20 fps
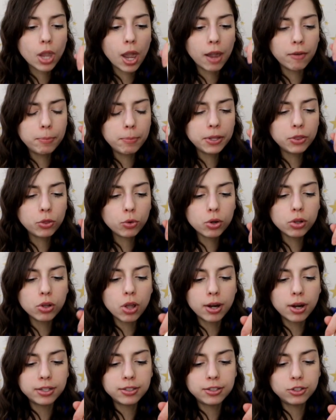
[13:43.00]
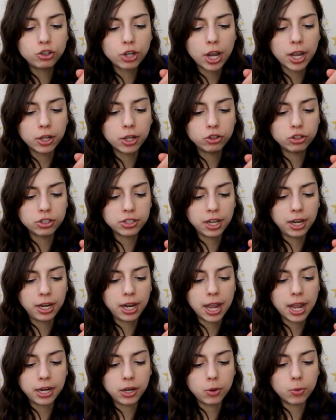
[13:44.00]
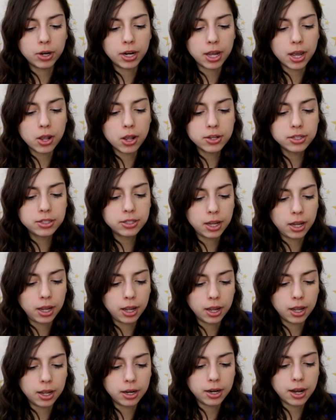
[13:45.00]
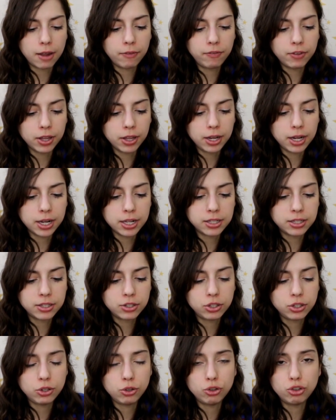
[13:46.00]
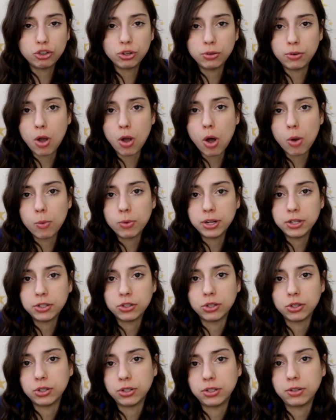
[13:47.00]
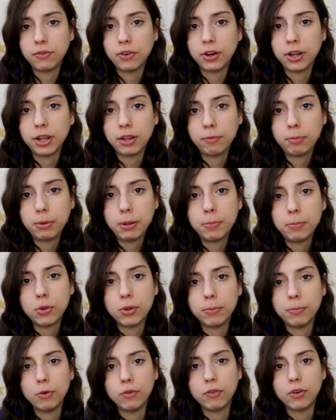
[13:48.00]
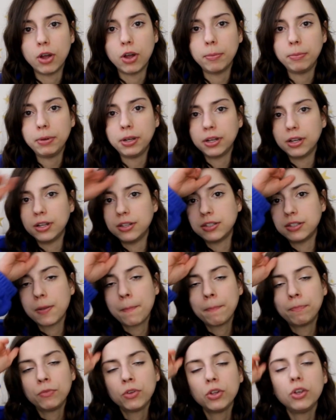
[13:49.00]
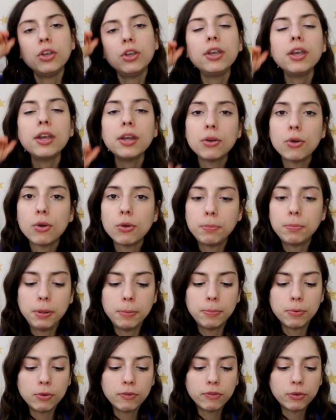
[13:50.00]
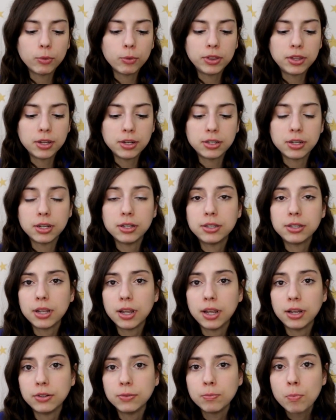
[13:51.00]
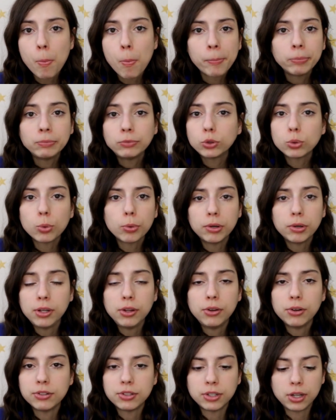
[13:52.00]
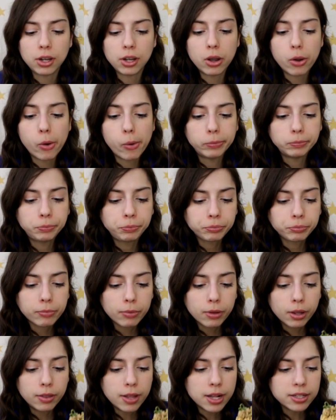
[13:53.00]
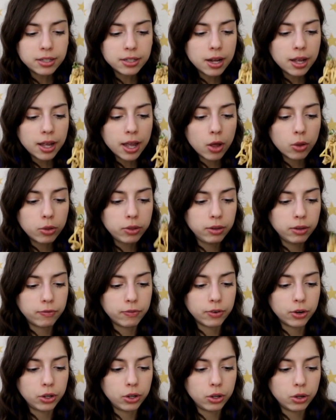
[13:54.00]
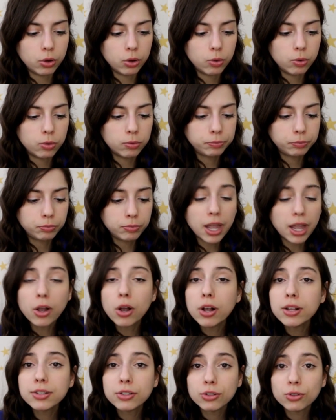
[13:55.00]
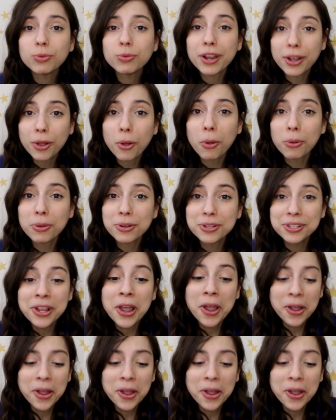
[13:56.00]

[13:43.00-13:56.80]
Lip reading: I've been through a lot as a child, just like anyone else, and I feel like you should always learn to forgive people and move on, because you can't hold people for what they did 10, 20 years ago. That's not healthy for you. That causes wrinkles.